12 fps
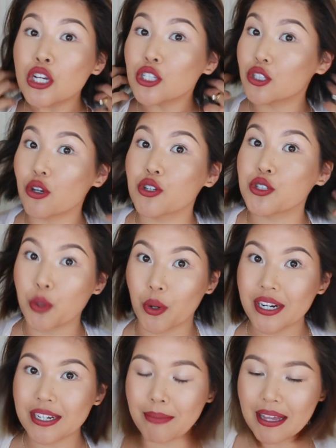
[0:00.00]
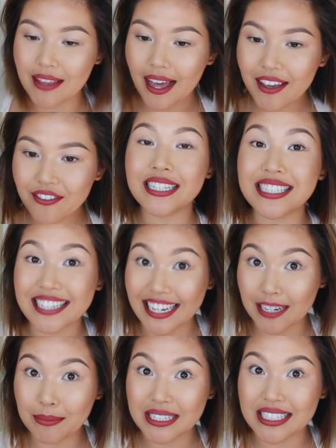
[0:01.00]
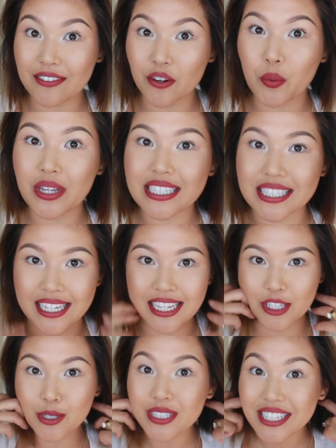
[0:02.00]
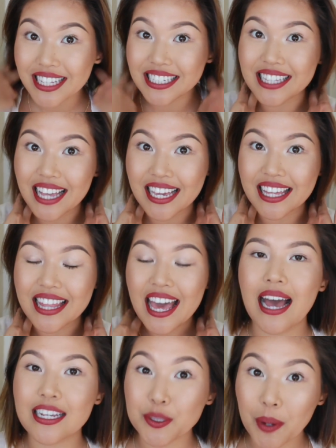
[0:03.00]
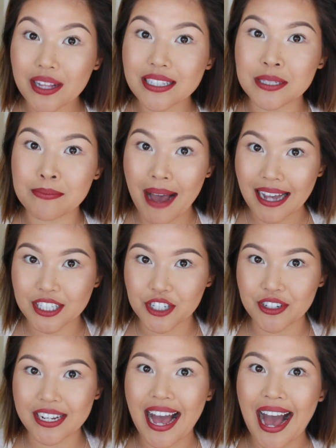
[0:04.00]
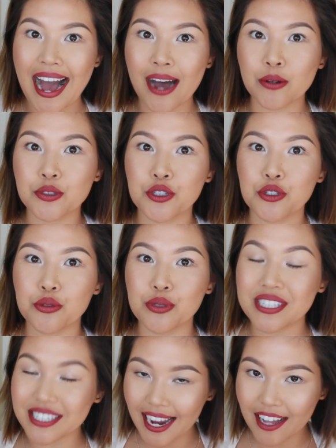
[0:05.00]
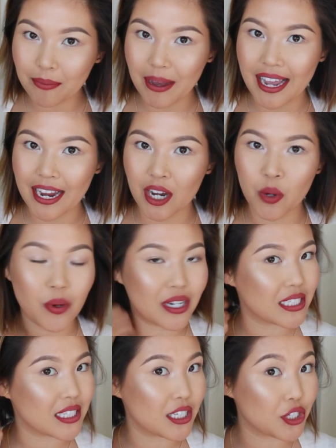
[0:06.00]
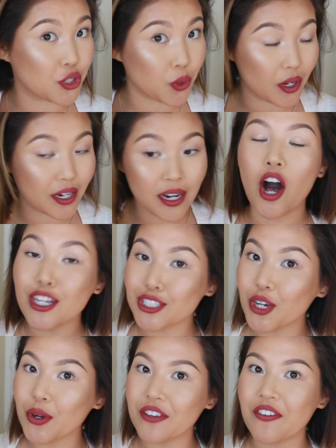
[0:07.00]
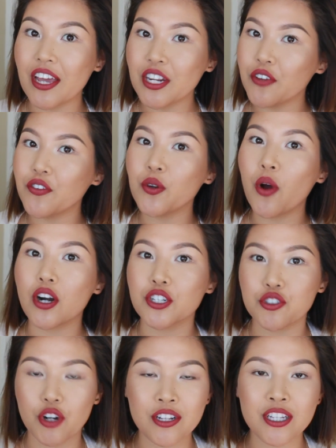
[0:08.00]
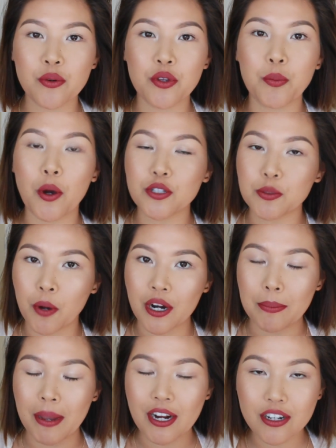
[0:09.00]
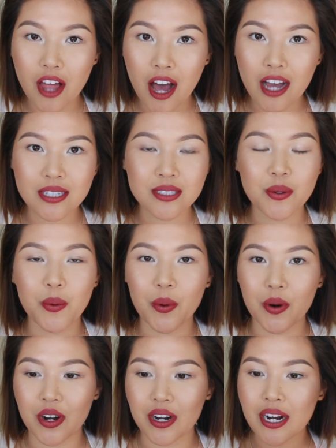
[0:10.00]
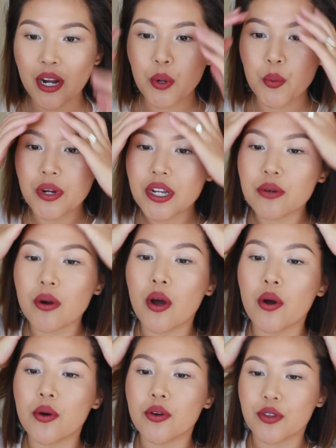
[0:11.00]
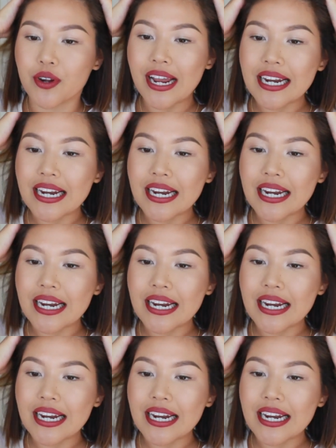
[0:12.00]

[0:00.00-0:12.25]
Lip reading: so short in my life. It's taken me several weeks to get used to this length, as well as mastering how to style my hair when it's this short. Also, if any of you are struggling with postpartum hair loss or regrowth or